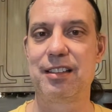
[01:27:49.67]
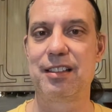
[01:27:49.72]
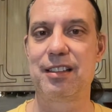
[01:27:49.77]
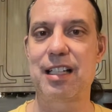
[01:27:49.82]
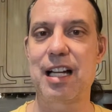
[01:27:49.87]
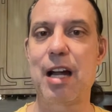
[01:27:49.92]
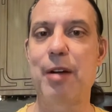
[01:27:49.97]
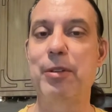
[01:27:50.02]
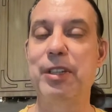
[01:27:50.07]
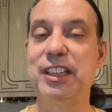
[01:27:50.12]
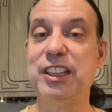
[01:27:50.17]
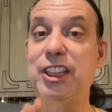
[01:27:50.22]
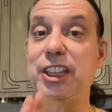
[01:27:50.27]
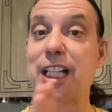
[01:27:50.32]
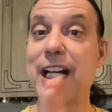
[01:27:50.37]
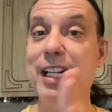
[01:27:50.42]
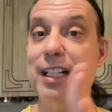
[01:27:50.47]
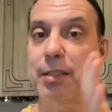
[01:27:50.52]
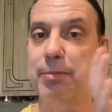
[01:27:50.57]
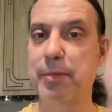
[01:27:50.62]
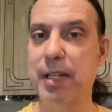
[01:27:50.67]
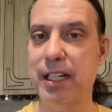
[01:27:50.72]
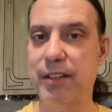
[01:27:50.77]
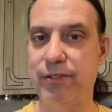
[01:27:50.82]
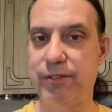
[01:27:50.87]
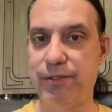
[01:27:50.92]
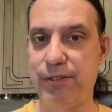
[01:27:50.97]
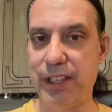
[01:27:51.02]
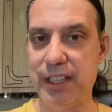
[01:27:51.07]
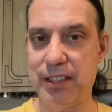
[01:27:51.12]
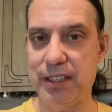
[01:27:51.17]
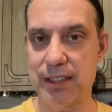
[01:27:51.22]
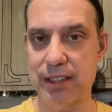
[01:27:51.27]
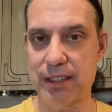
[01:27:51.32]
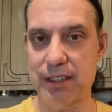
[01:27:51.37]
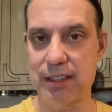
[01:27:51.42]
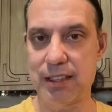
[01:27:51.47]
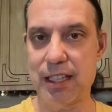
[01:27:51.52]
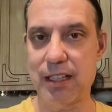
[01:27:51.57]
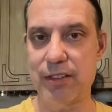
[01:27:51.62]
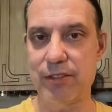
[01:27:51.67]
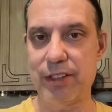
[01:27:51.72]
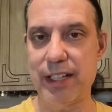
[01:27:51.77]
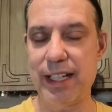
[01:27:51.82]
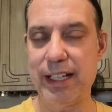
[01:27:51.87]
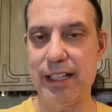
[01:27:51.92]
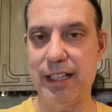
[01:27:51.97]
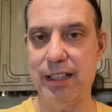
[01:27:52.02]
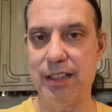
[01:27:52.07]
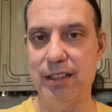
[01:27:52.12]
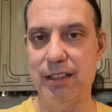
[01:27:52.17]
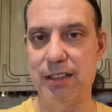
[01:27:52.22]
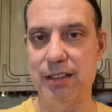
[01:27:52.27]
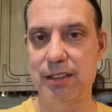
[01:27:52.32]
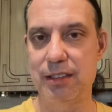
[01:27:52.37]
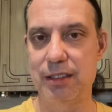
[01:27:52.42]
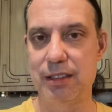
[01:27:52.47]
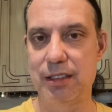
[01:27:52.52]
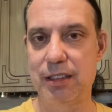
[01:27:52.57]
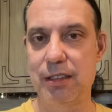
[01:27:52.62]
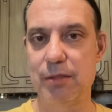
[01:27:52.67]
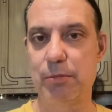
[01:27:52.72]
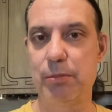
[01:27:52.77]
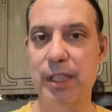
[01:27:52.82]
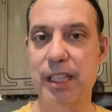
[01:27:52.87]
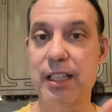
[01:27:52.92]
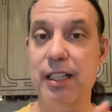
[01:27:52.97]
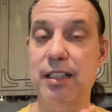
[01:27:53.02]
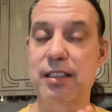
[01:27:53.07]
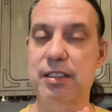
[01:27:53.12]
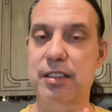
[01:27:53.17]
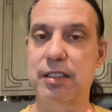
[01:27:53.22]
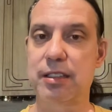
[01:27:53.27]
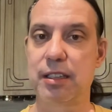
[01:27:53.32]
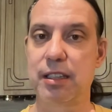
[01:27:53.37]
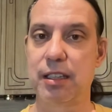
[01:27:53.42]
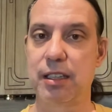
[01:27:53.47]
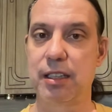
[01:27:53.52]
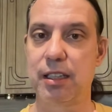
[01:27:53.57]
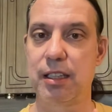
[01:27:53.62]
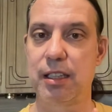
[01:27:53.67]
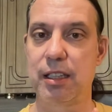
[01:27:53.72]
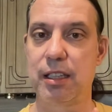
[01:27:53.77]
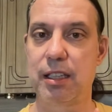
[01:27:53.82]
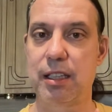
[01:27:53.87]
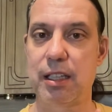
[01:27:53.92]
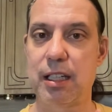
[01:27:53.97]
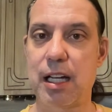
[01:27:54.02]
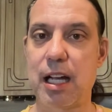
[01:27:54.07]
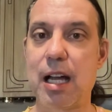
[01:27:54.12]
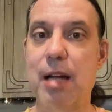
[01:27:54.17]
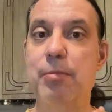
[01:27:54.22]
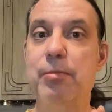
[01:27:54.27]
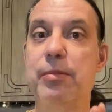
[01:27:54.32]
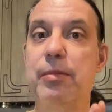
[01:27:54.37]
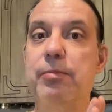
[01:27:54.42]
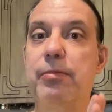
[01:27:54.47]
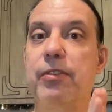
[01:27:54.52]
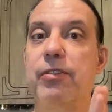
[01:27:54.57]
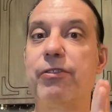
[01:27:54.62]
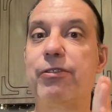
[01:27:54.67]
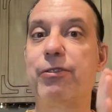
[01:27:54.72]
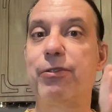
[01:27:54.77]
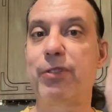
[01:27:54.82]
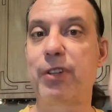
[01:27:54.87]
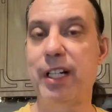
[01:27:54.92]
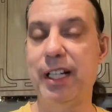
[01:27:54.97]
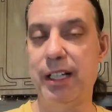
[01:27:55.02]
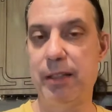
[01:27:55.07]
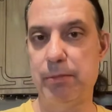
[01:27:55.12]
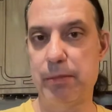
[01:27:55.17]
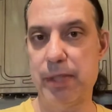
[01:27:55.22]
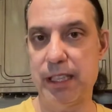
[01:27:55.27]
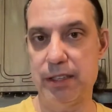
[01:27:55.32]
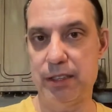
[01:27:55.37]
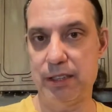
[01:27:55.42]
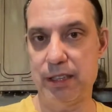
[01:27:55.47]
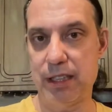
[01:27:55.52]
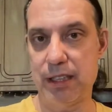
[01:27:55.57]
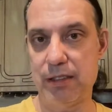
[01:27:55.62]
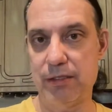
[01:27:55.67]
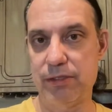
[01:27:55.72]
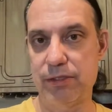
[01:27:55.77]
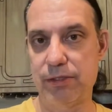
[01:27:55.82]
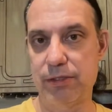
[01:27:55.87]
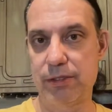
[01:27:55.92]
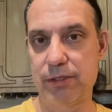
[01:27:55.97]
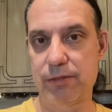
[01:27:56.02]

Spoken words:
I reject metaphysics out of hand because I'm freeing myself